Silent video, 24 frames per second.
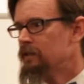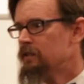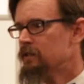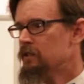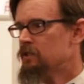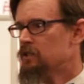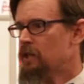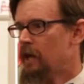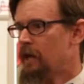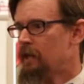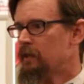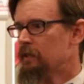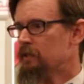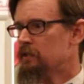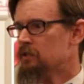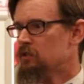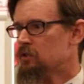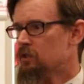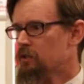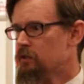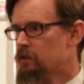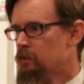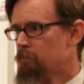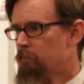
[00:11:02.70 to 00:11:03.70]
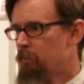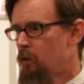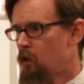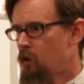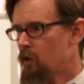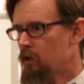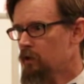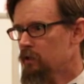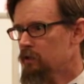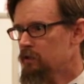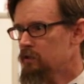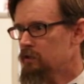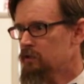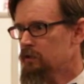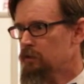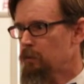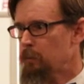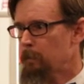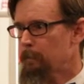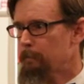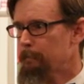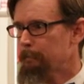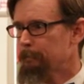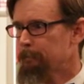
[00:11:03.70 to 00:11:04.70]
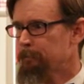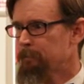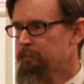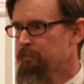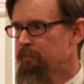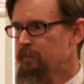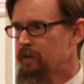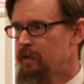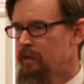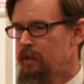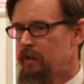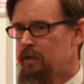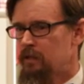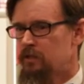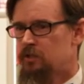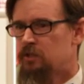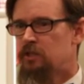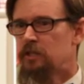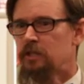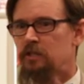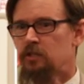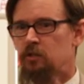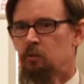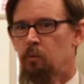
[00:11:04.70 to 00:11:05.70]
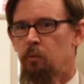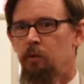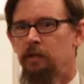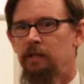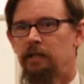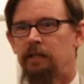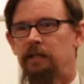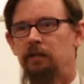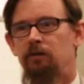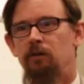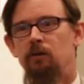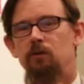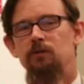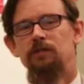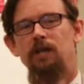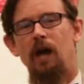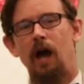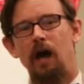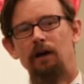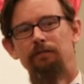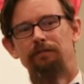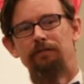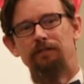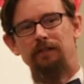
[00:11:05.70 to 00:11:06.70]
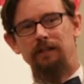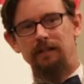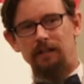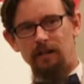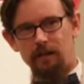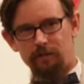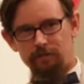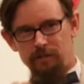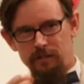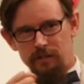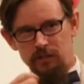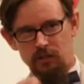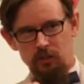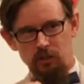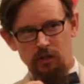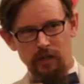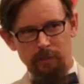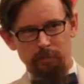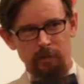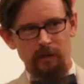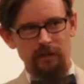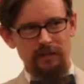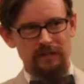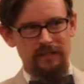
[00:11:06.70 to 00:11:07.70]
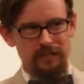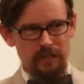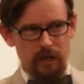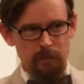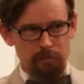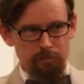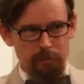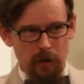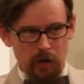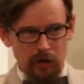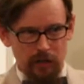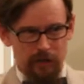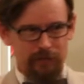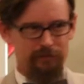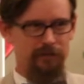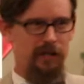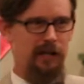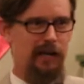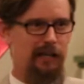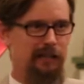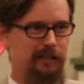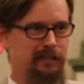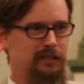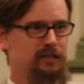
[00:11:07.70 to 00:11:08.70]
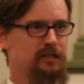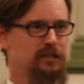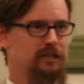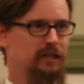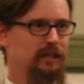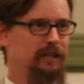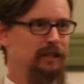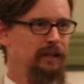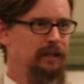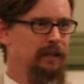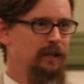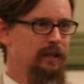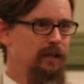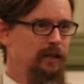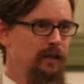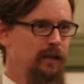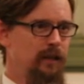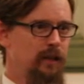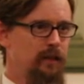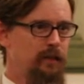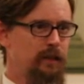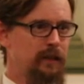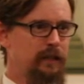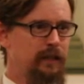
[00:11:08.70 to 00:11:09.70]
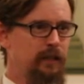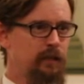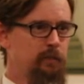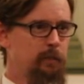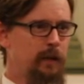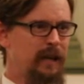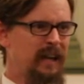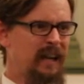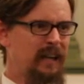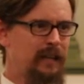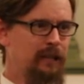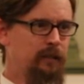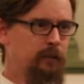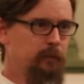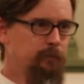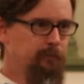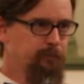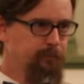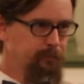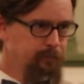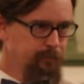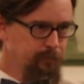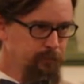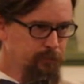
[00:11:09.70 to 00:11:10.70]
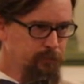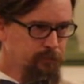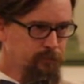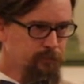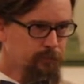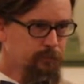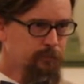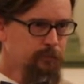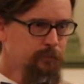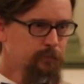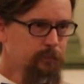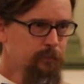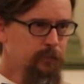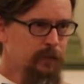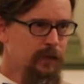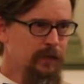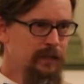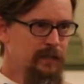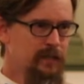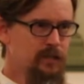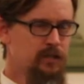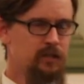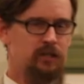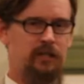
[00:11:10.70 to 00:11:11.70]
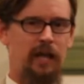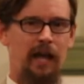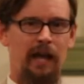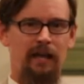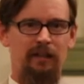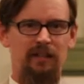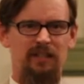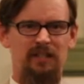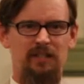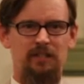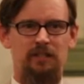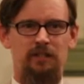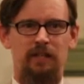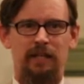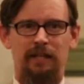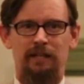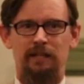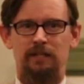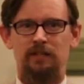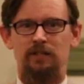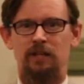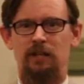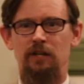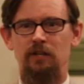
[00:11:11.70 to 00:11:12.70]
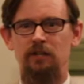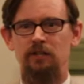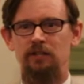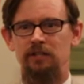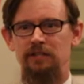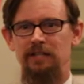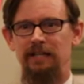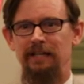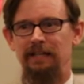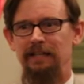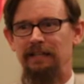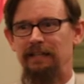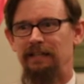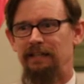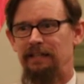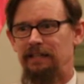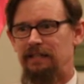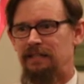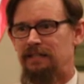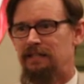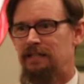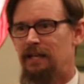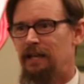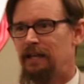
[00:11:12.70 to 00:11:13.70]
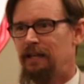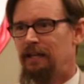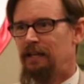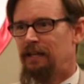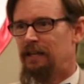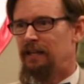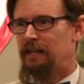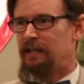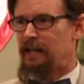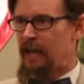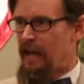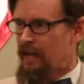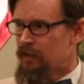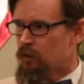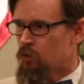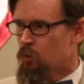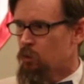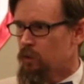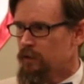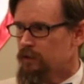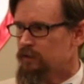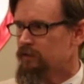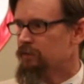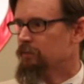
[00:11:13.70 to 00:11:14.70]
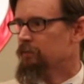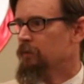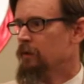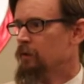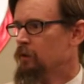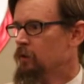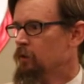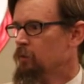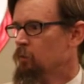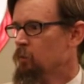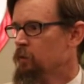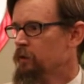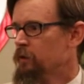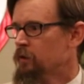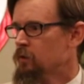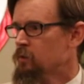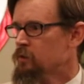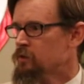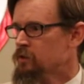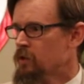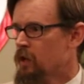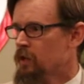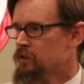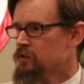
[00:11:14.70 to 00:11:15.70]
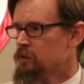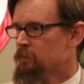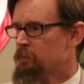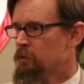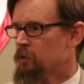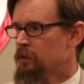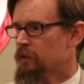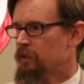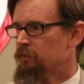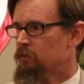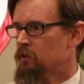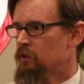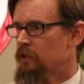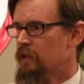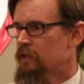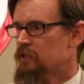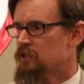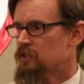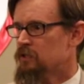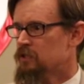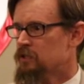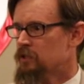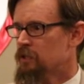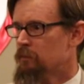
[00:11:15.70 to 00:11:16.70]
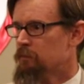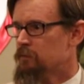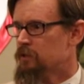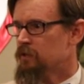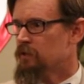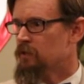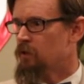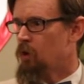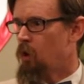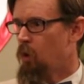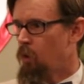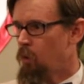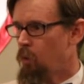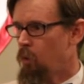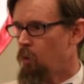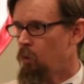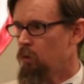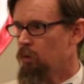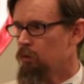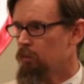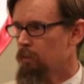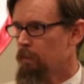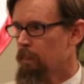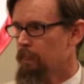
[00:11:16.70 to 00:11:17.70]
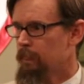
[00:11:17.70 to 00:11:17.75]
to challenge the part. Just when he grows confident of his grip on some part of knowledge, thinking man is challenged that his understanding is inadequate when those thoughts are put in relationship to the whole.